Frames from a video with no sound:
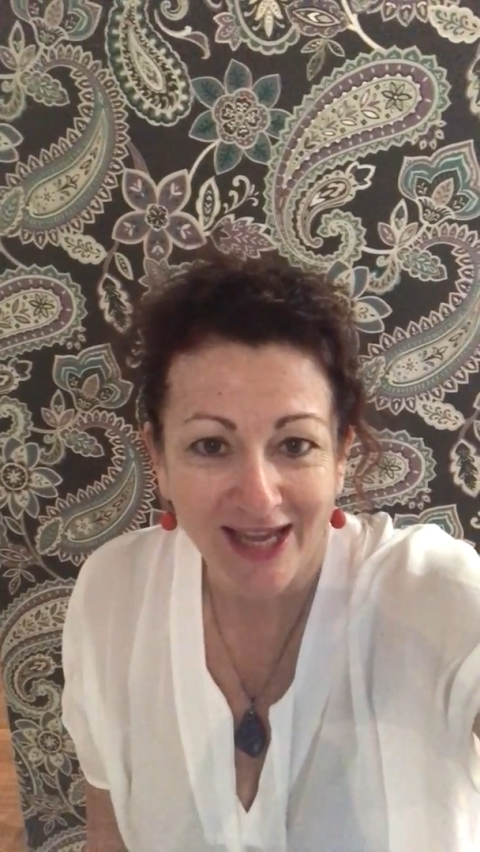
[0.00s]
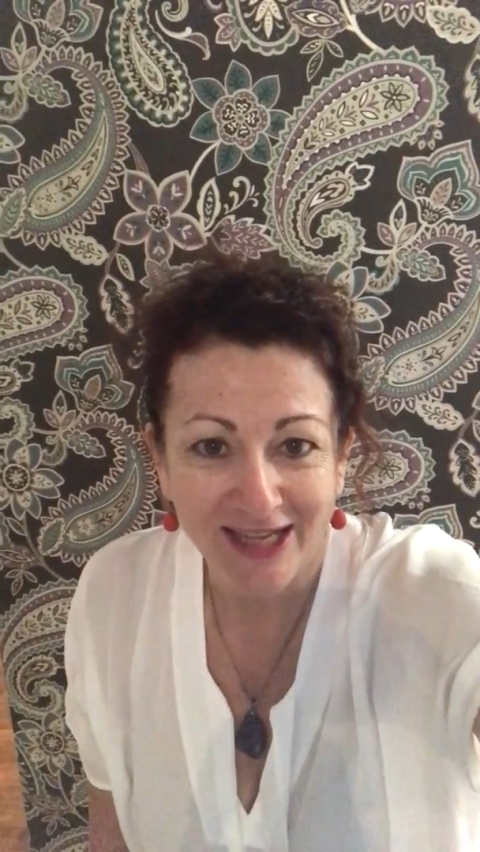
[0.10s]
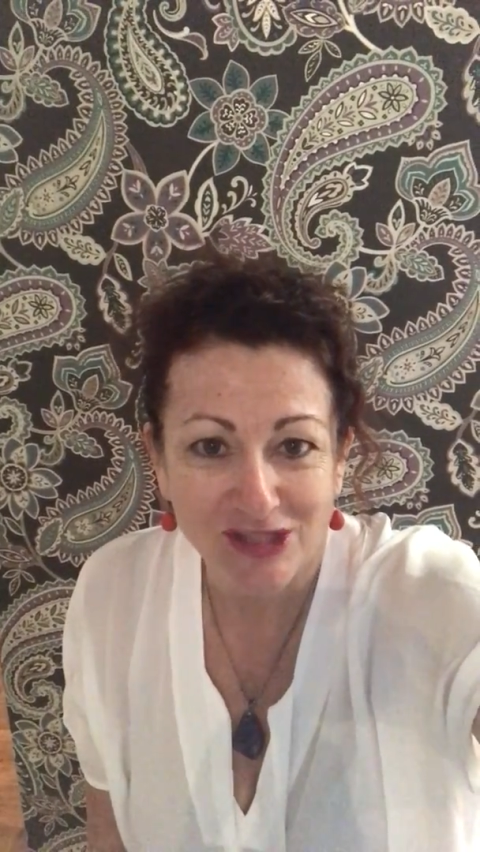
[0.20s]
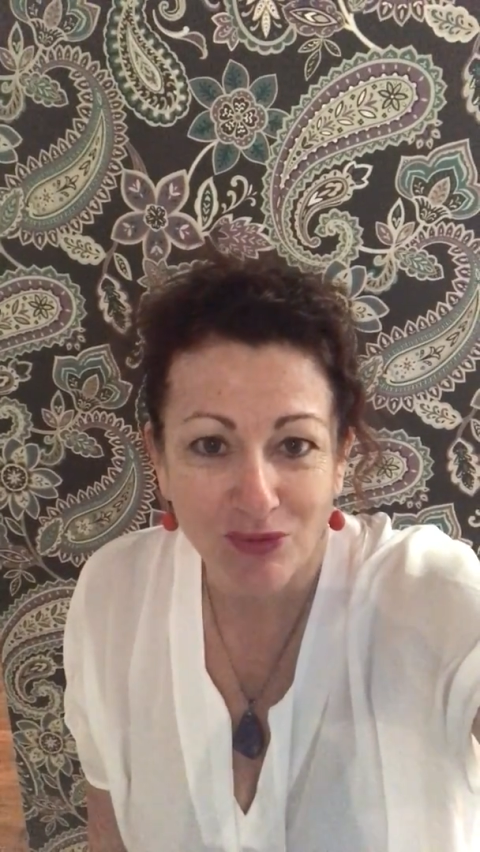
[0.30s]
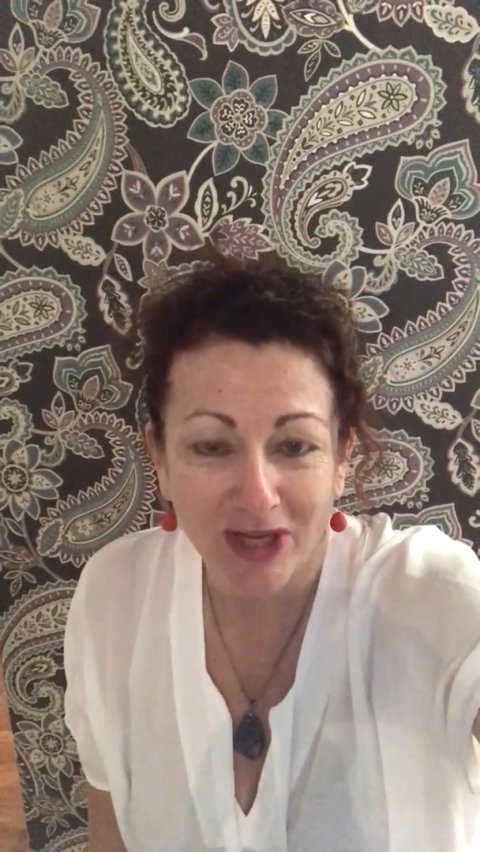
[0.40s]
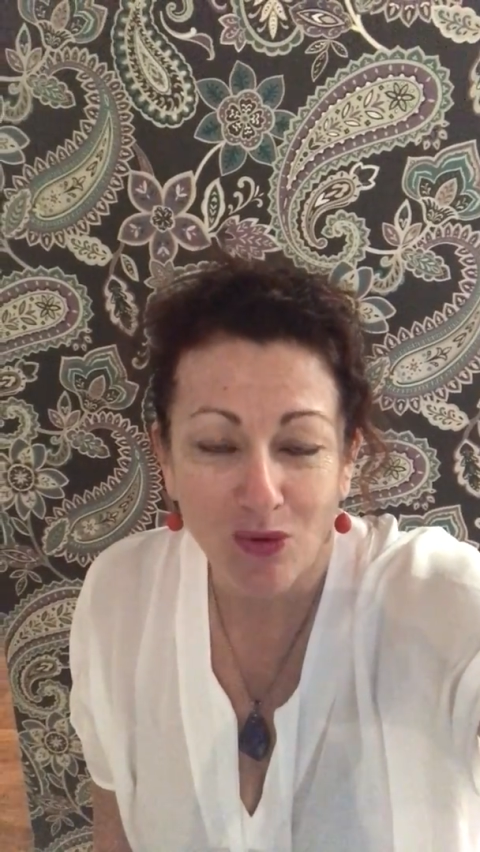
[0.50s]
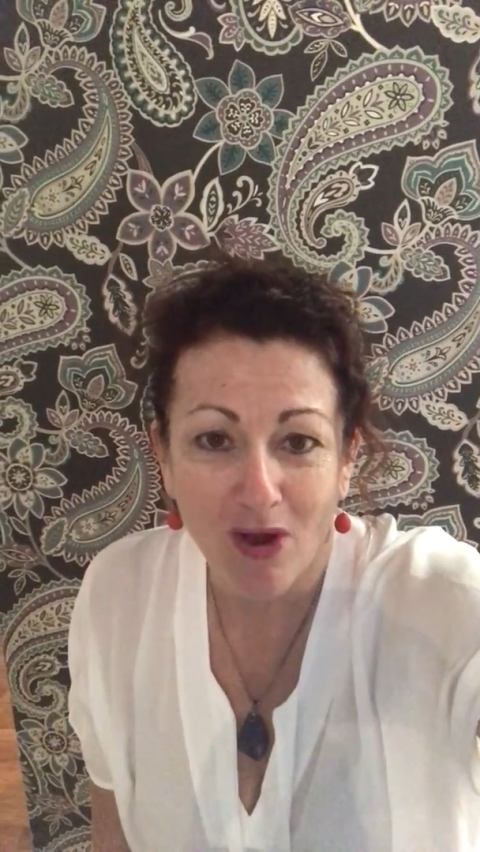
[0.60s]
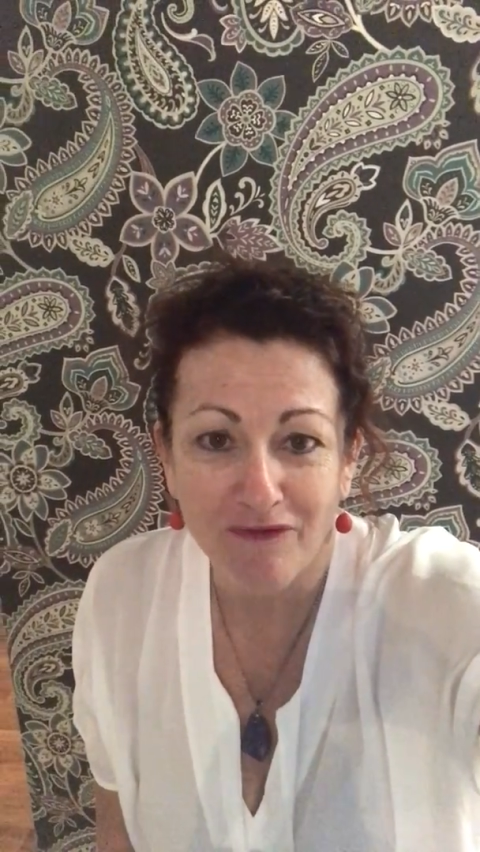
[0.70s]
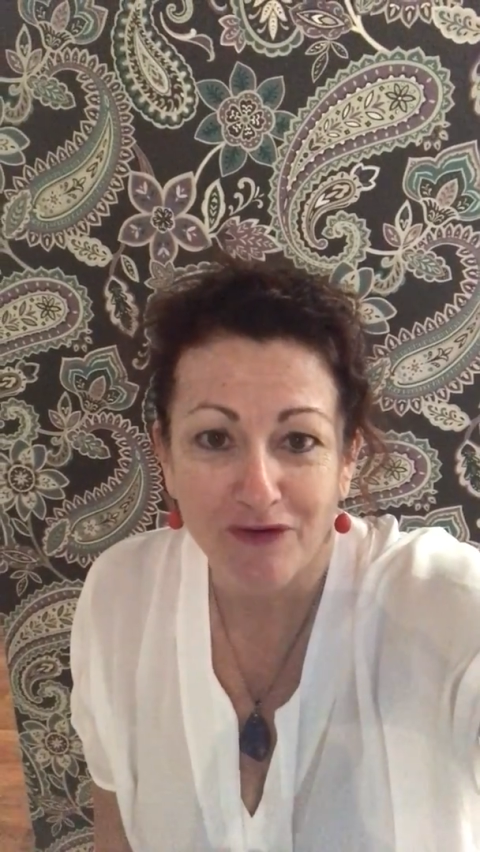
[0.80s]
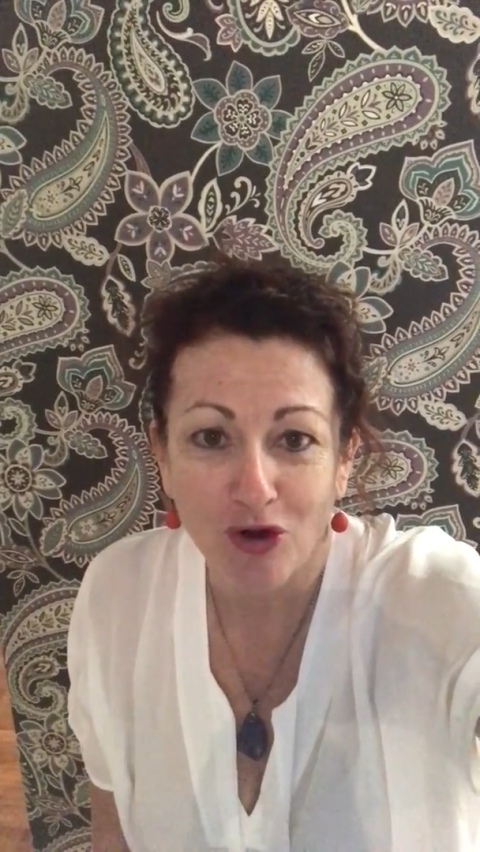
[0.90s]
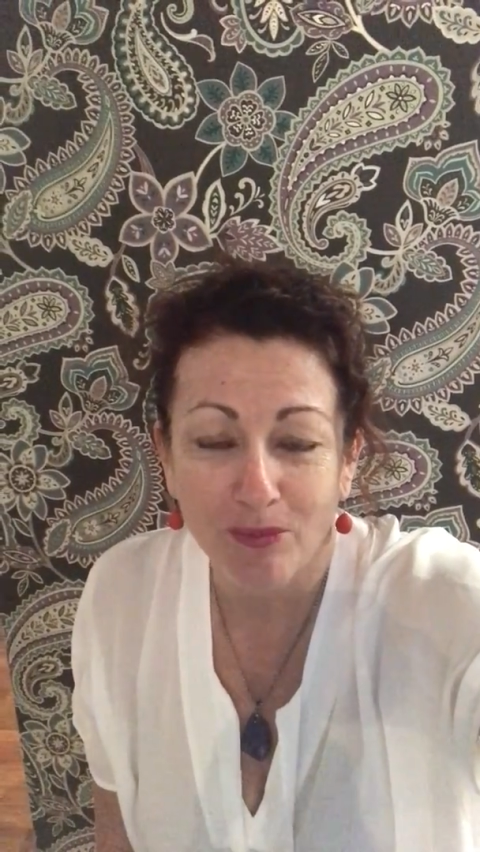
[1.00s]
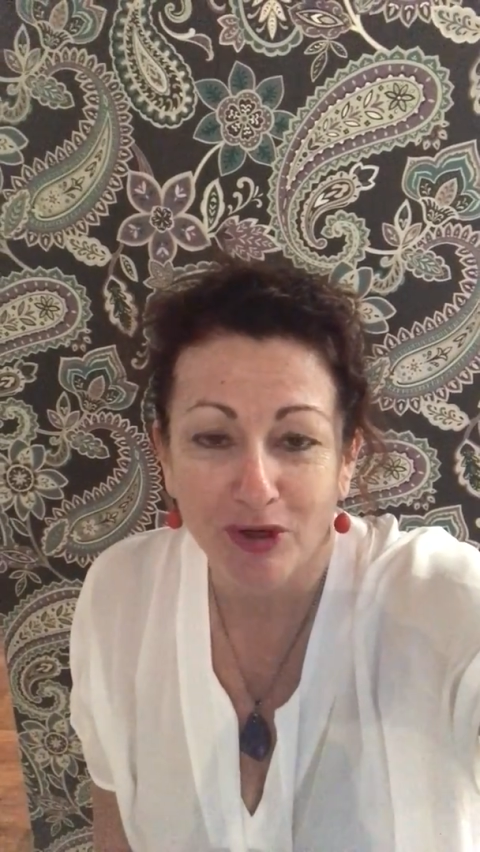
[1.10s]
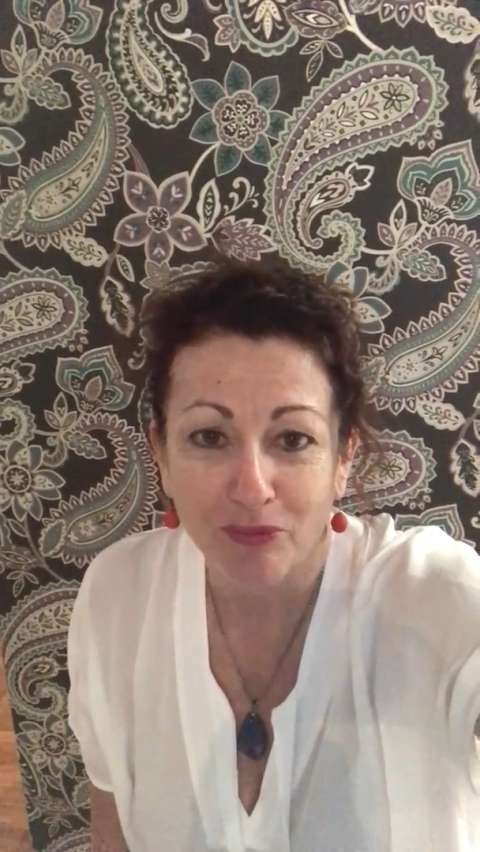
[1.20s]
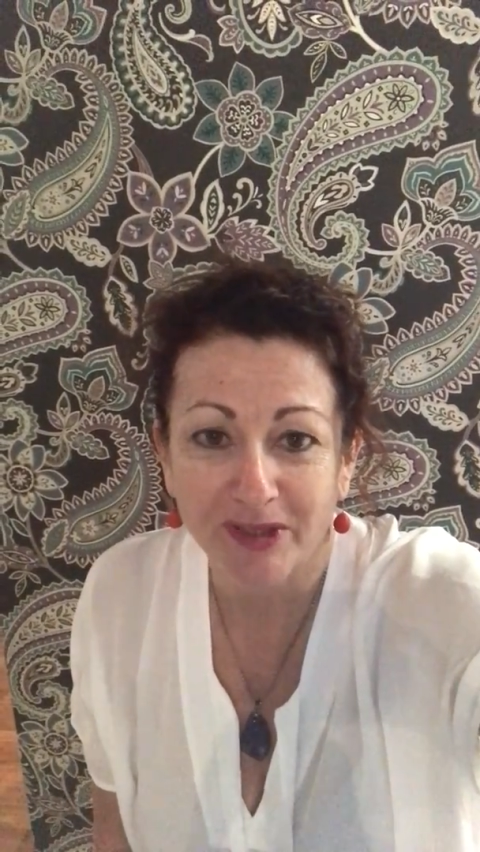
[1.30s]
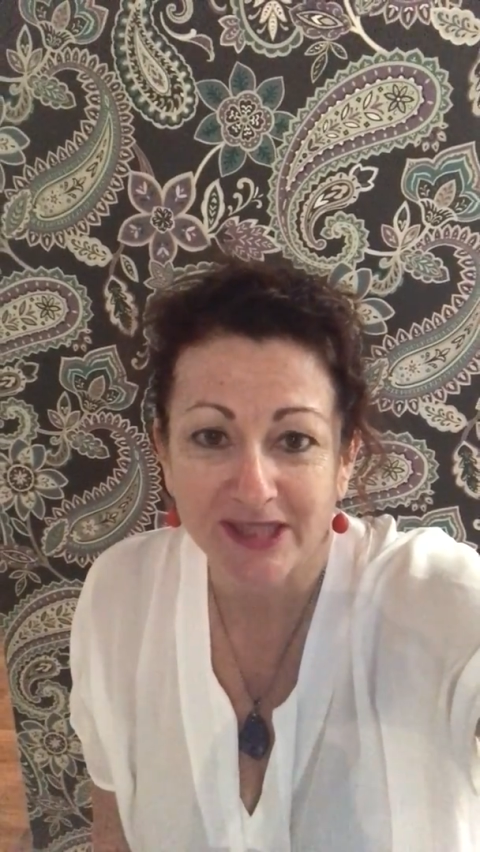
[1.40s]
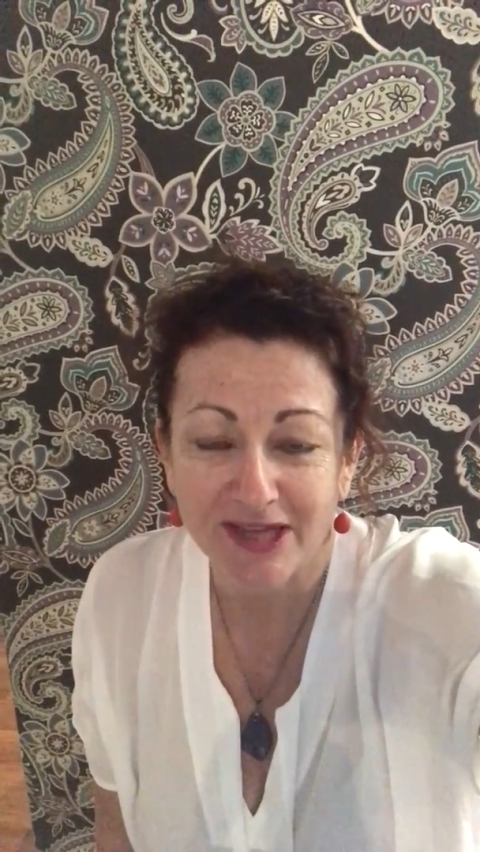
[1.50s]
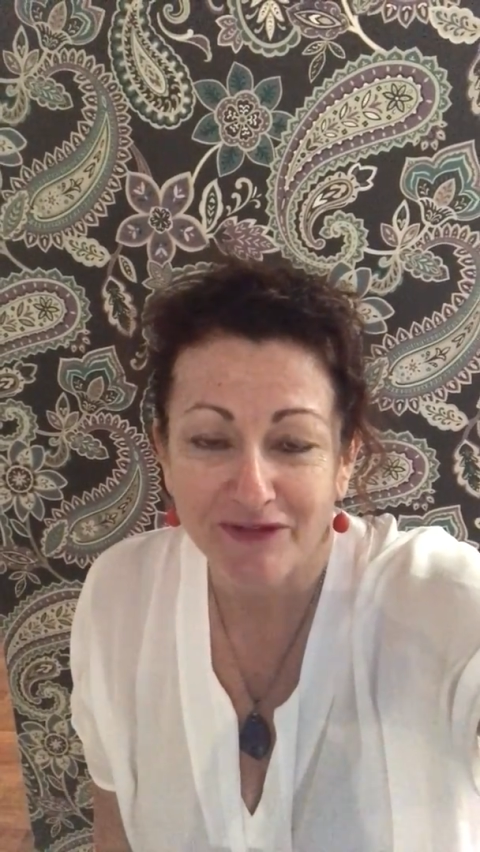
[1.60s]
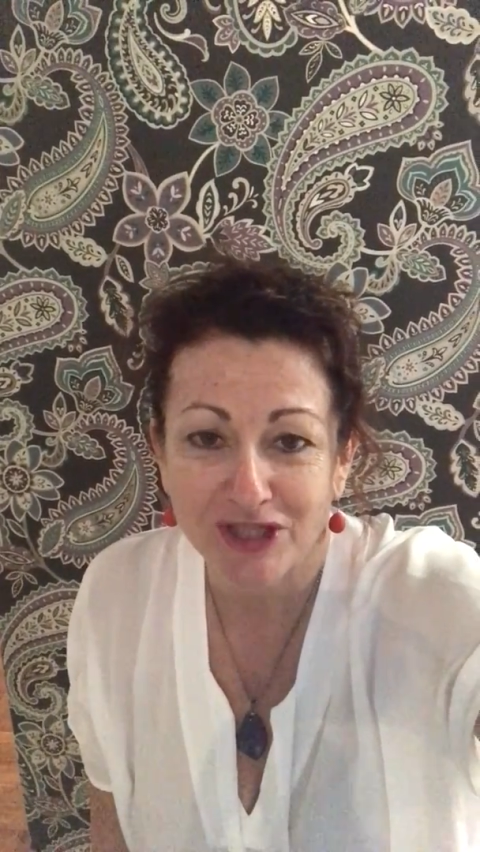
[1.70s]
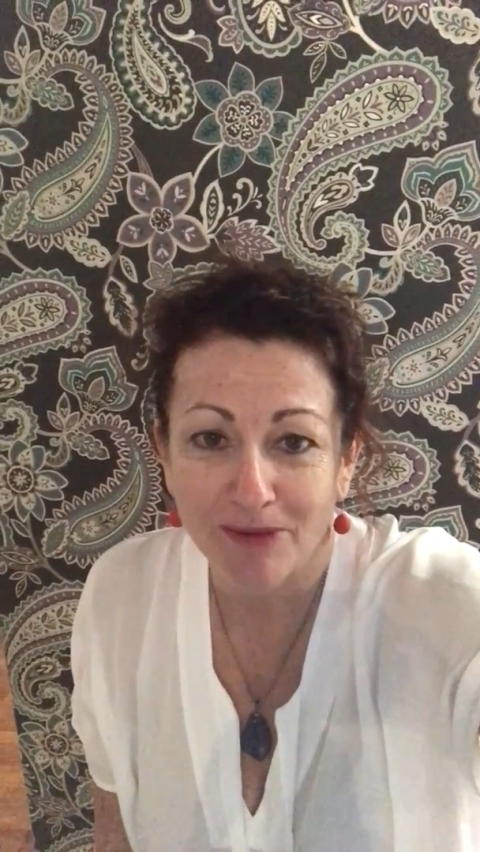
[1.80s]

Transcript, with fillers: it's really quite phenomenal because every